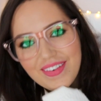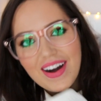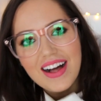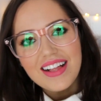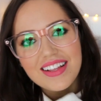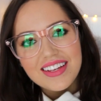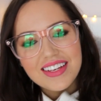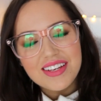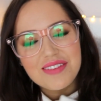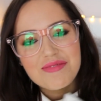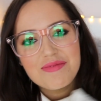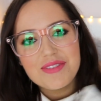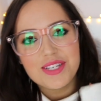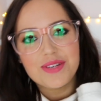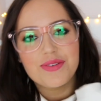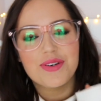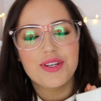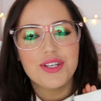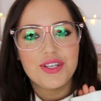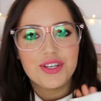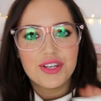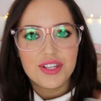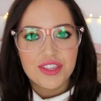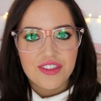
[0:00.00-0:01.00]
Welcome to
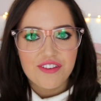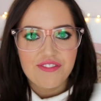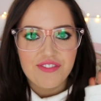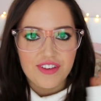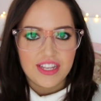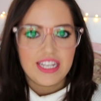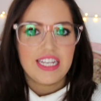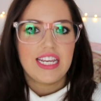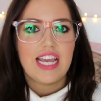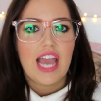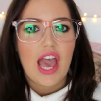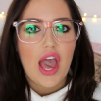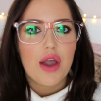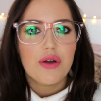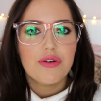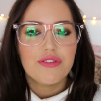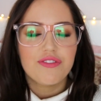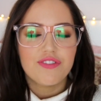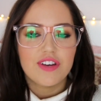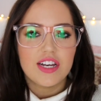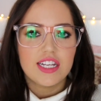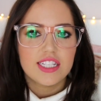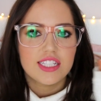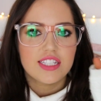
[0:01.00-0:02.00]
another video.
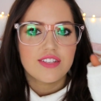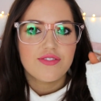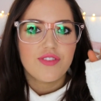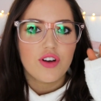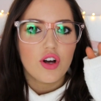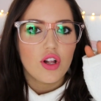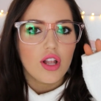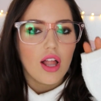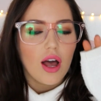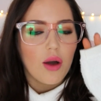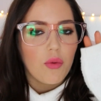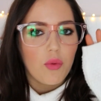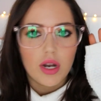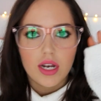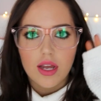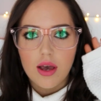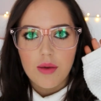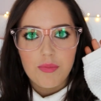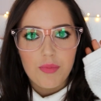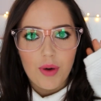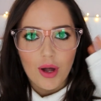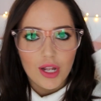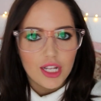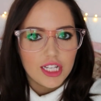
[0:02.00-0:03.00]
First of all, I want to
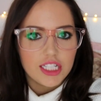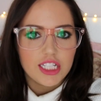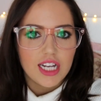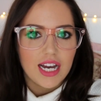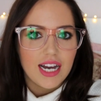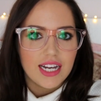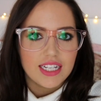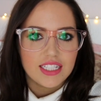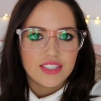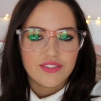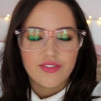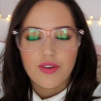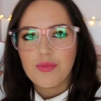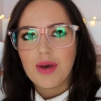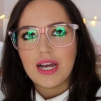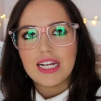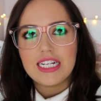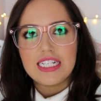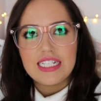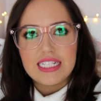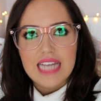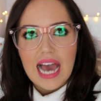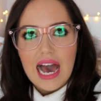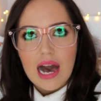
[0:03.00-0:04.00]
apologise for
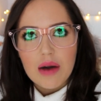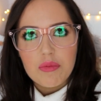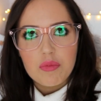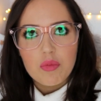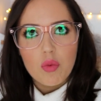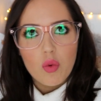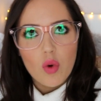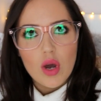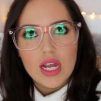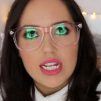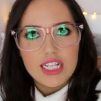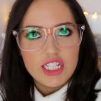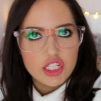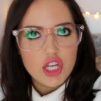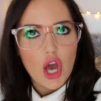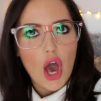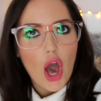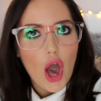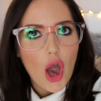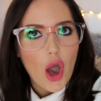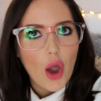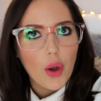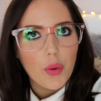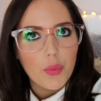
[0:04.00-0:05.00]
my damn
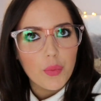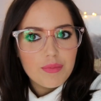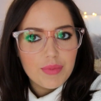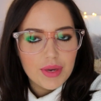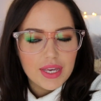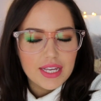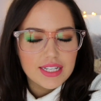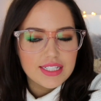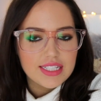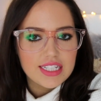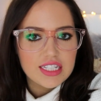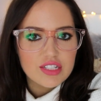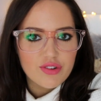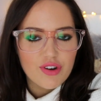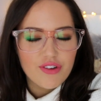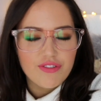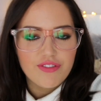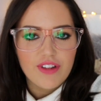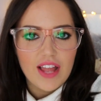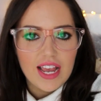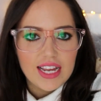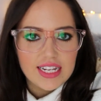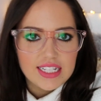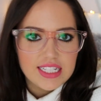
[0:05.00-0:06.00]
window because it's
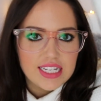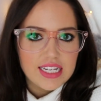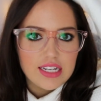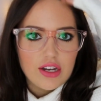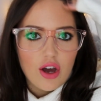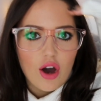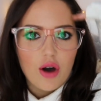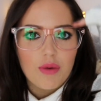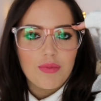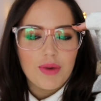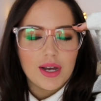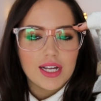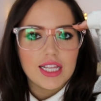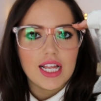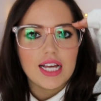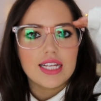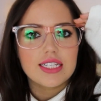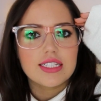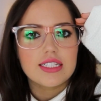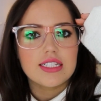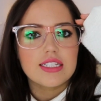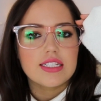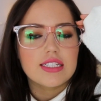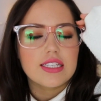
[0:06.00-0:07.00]
reflecting on my
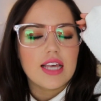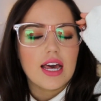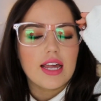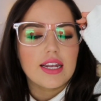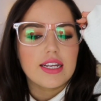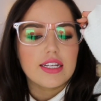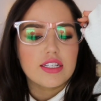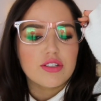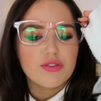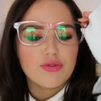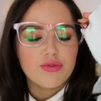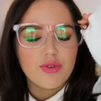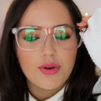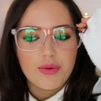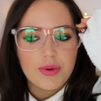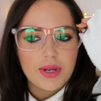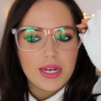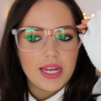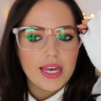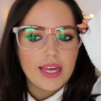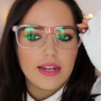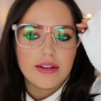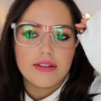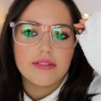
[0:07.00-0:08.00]
glasses and it's
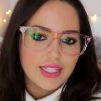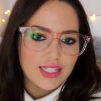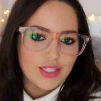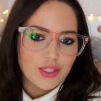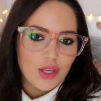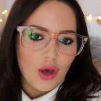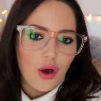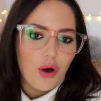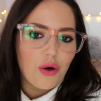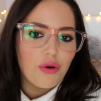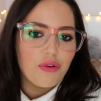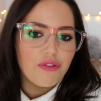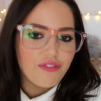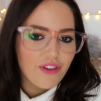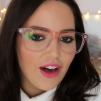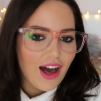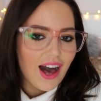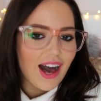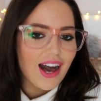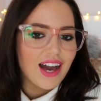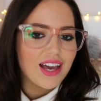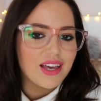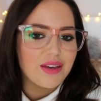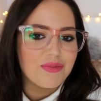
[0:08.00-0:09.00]
ruining this whole
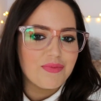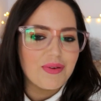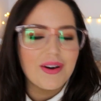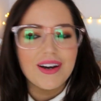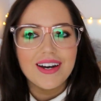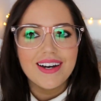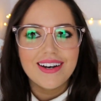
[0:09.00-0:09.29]
vibe.